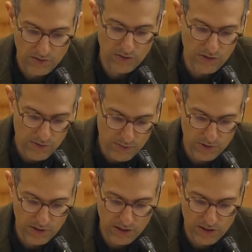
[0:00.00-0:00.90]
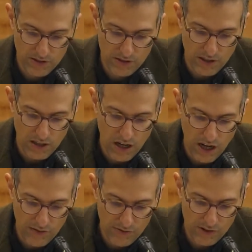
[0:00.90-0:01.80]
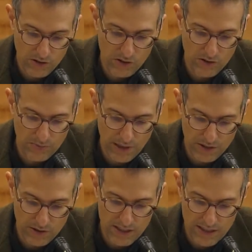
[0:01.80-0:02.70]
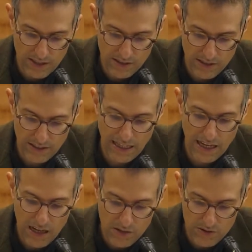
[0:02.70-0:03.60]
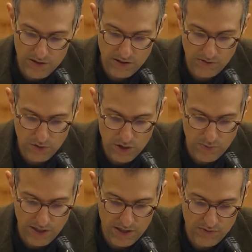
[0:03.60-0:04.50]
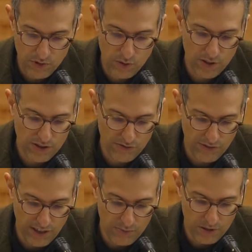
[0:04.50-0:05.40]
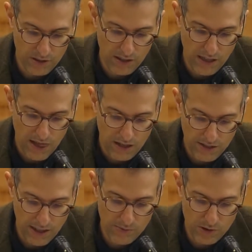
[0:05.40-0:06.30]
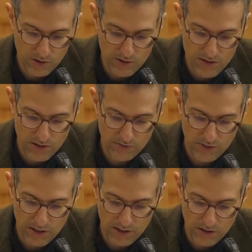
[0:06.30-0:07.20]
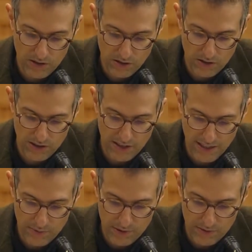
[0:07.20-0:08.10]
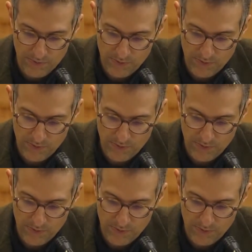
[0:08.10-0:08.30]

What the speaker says: for the production of the chronometric standard that allows, in the first place, for quantifiable time units of concrete labor.